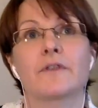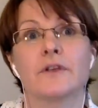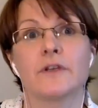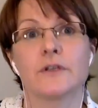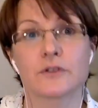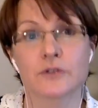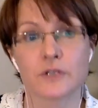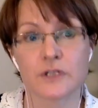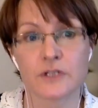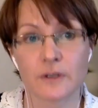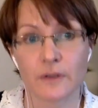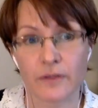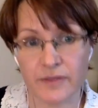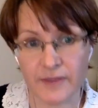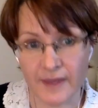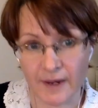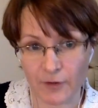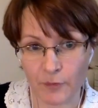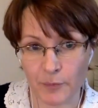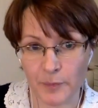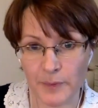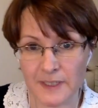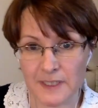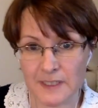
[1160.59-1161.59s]
nutritional
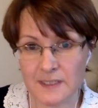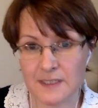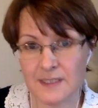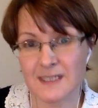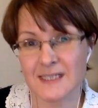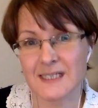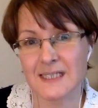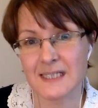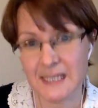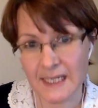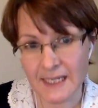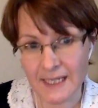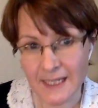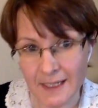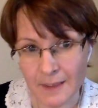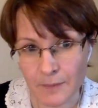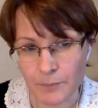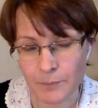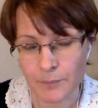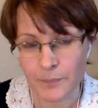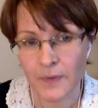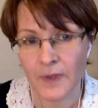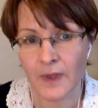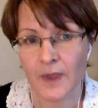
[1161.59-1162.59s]
therapist team